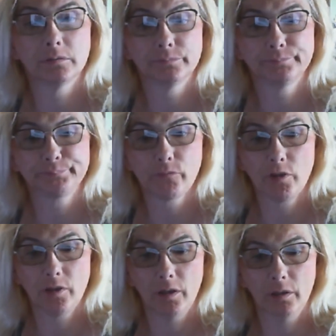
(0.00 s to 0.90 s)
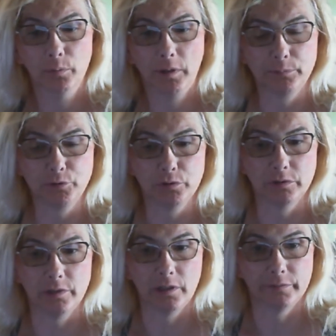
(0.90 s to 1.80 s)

Welcome to another vlog.